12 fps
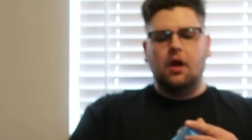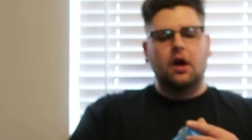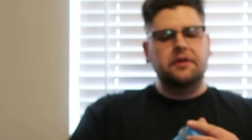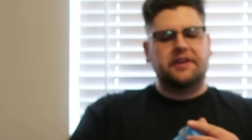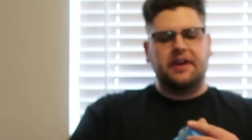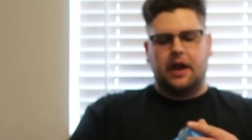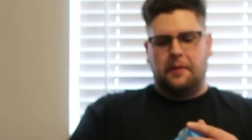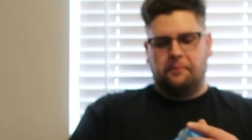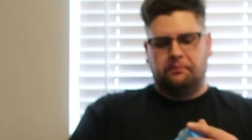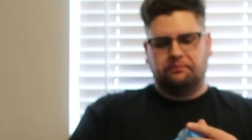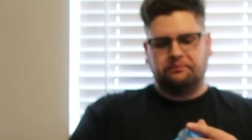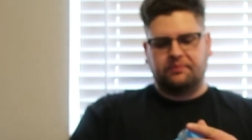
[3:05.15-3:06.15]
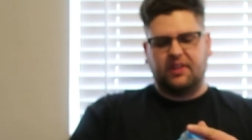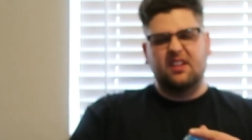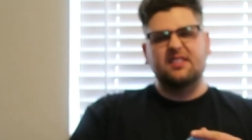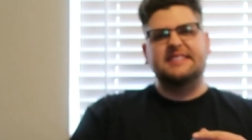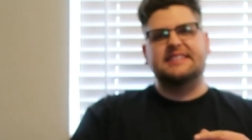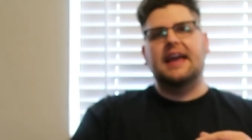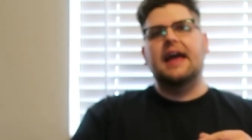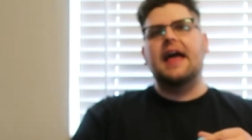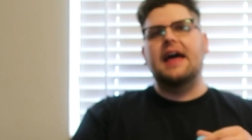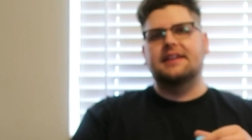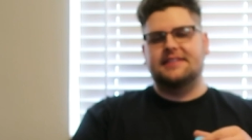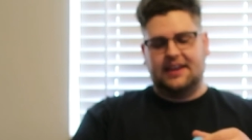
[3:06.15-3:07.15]
Okay. 10
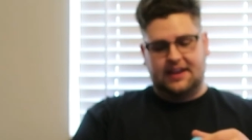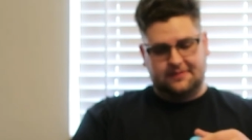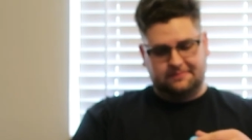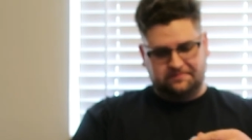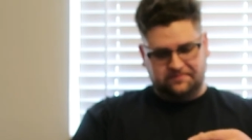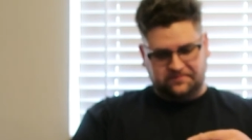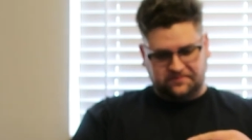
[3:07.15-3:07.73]
out of 10.